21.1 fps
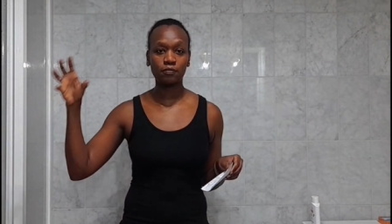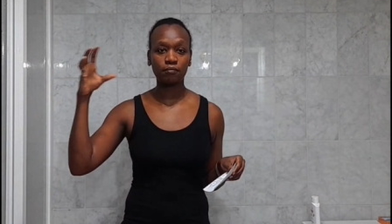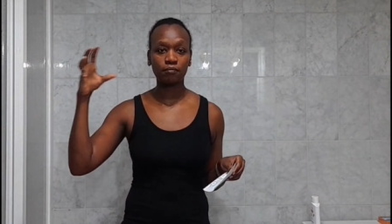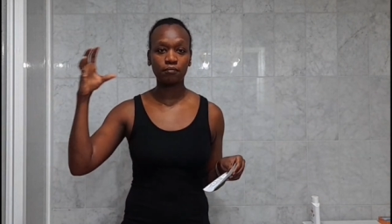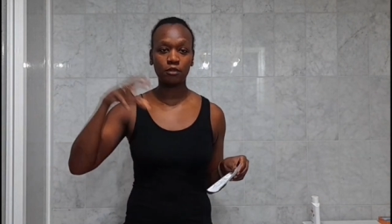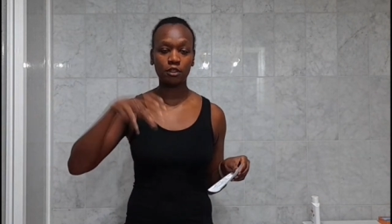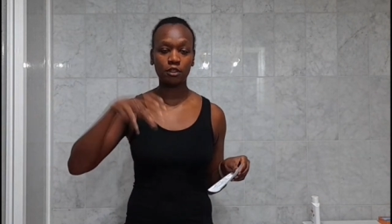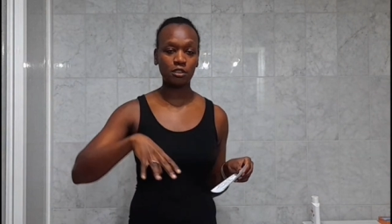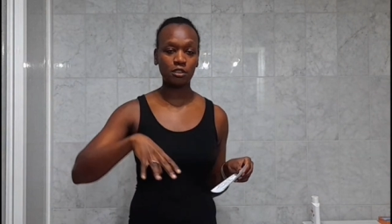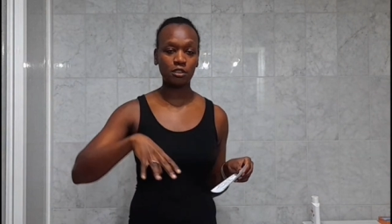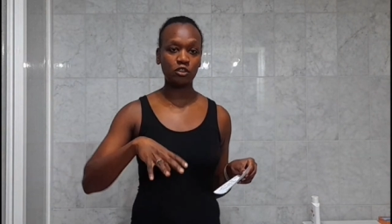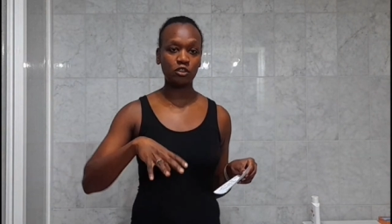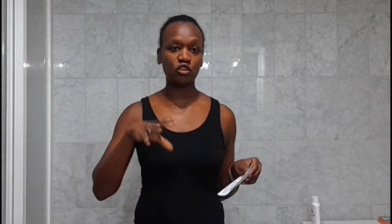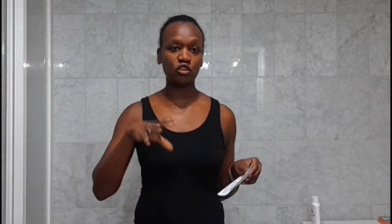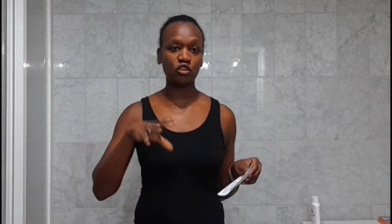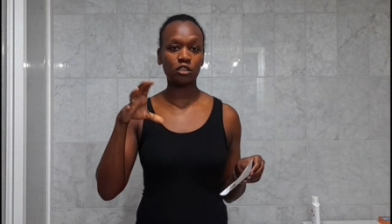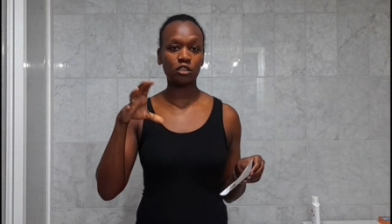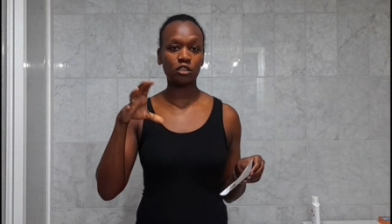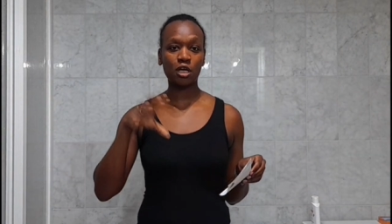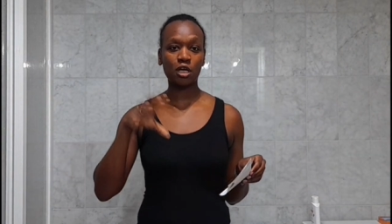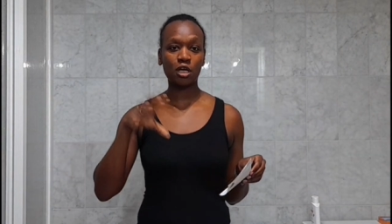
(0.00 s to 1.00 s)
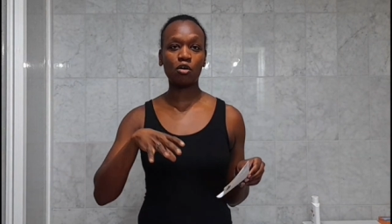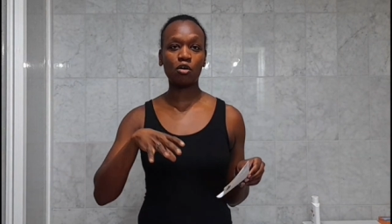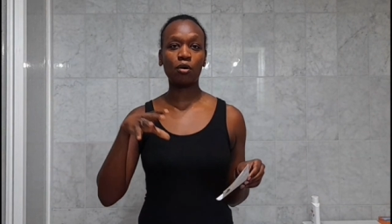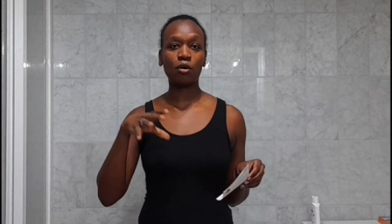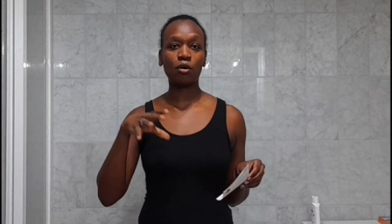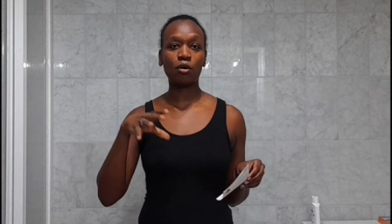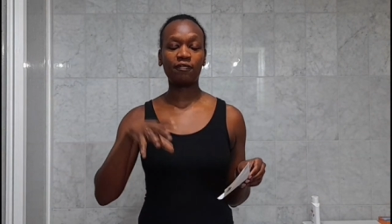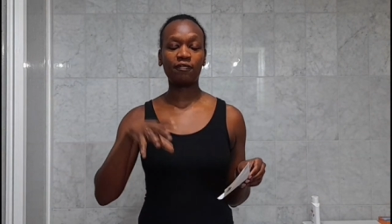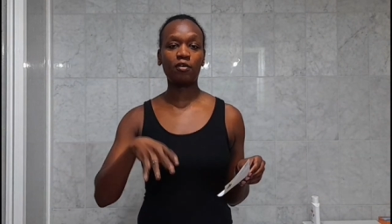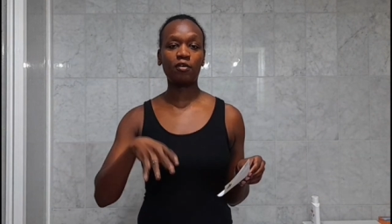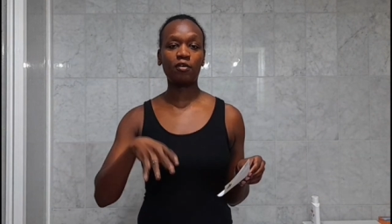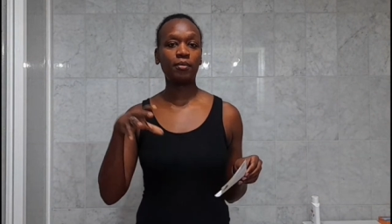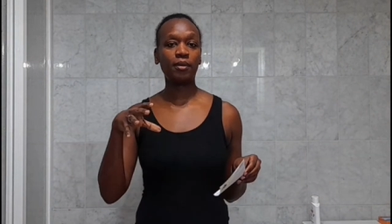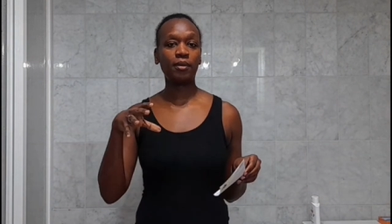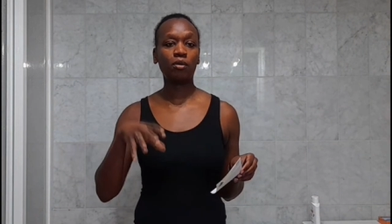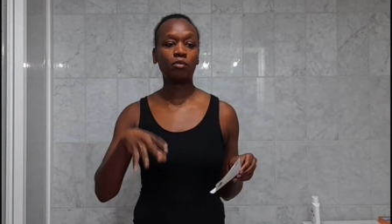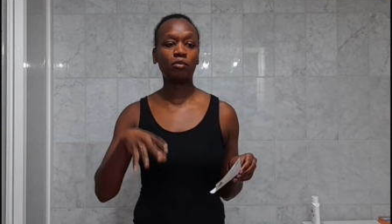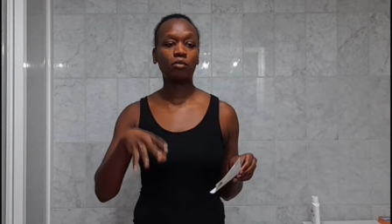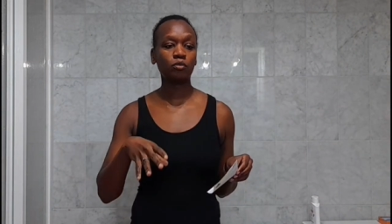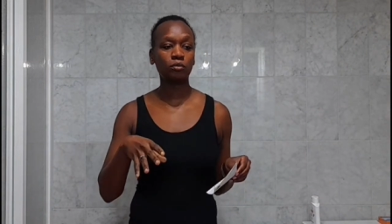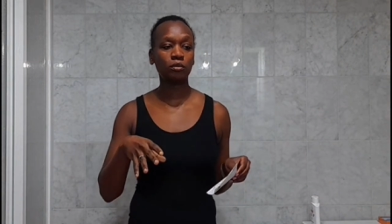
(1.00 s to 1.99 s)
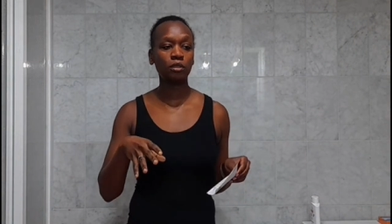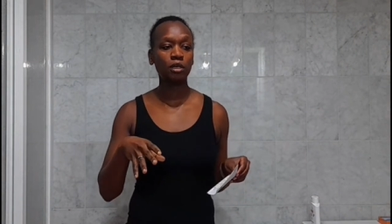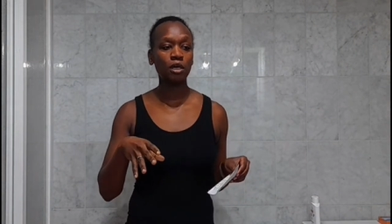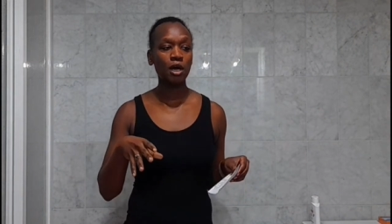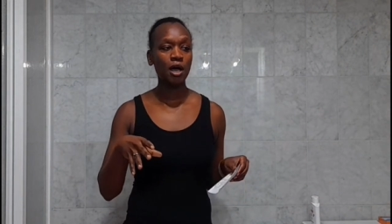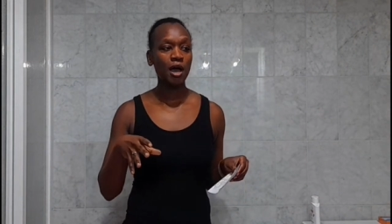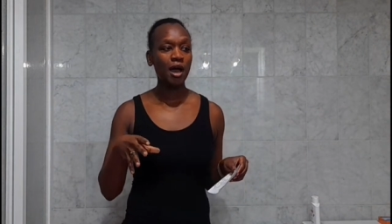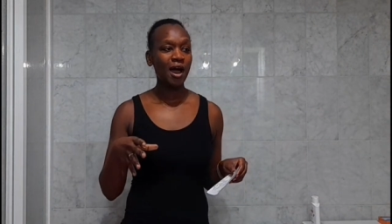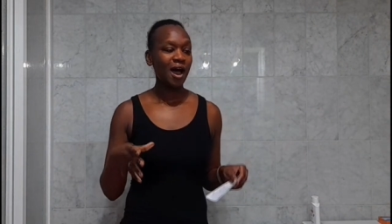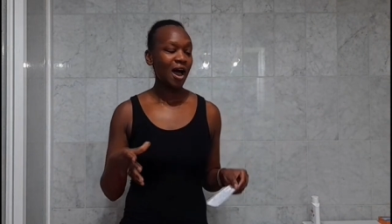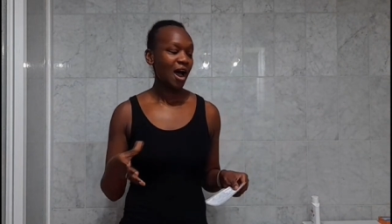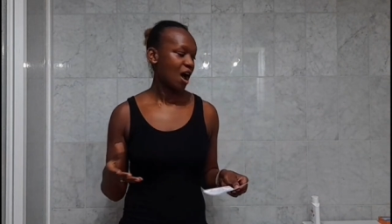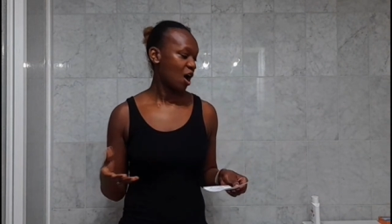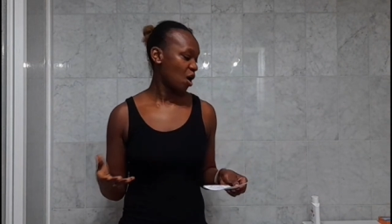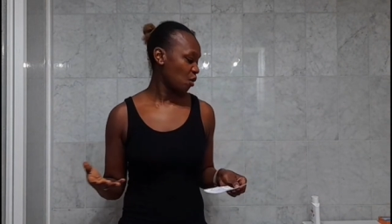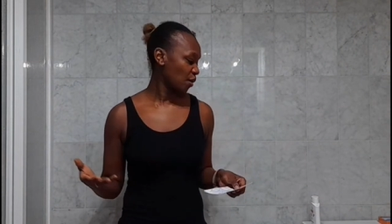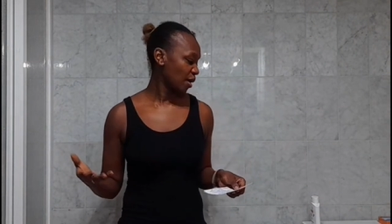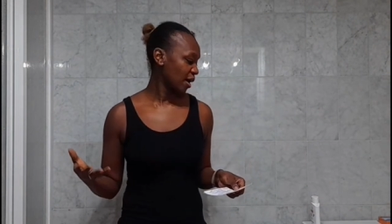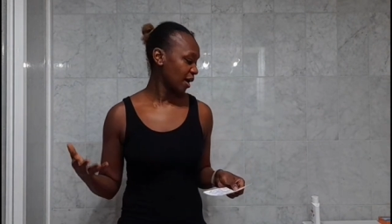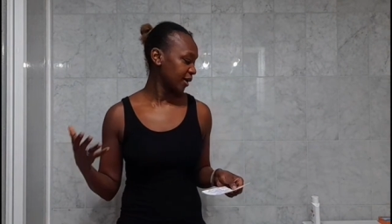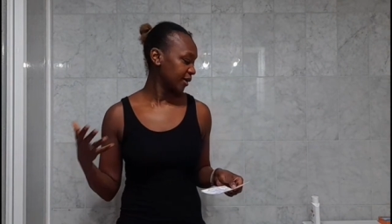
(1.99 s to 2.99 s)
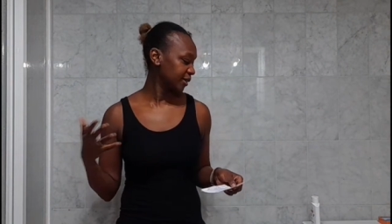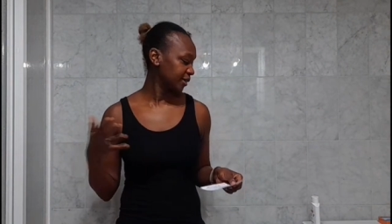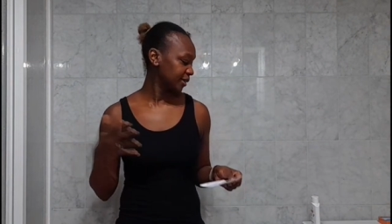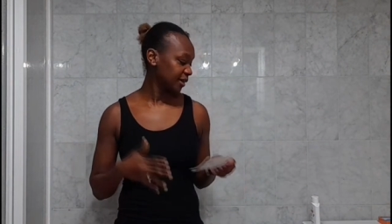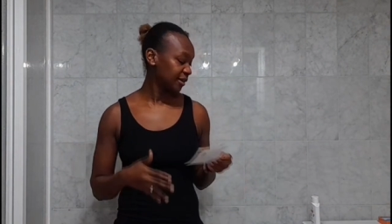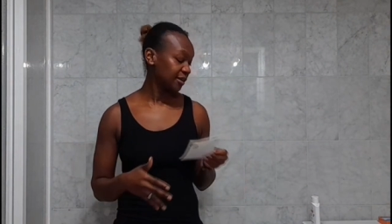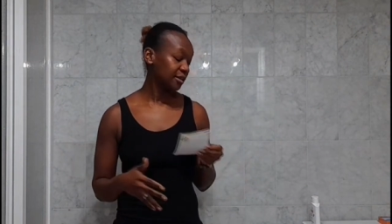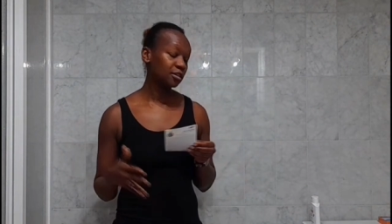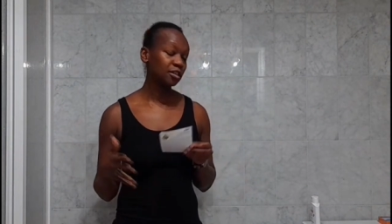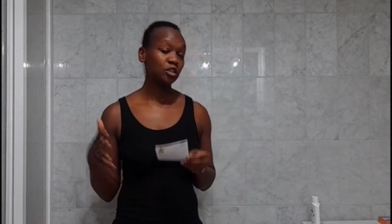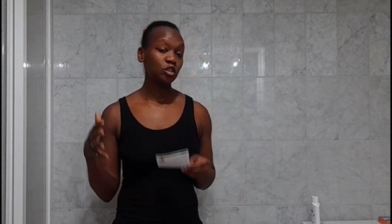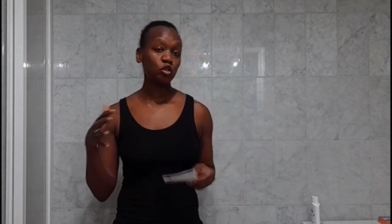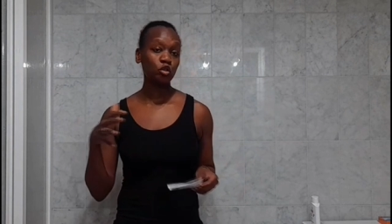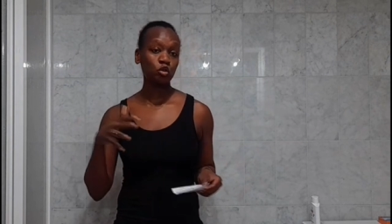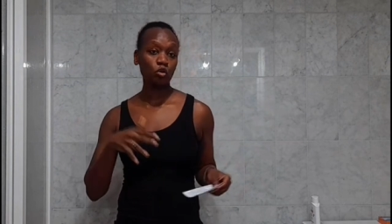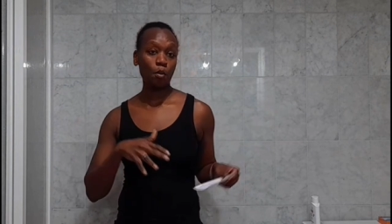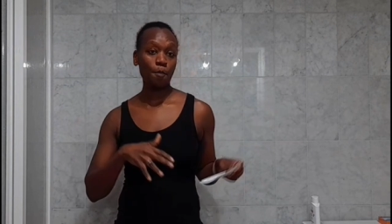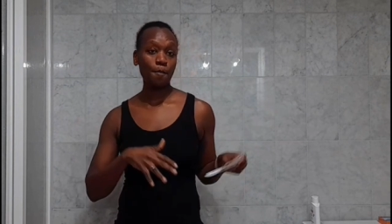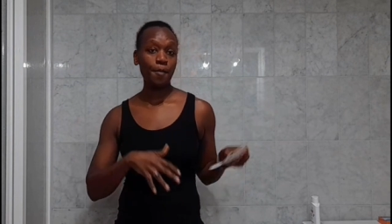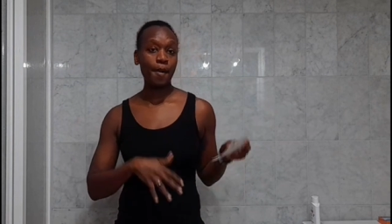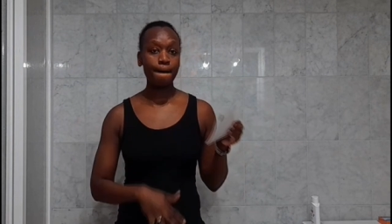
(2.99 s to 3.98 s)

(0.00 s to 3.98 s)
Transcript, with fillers: This is just how I found my other, how I landed in Europe.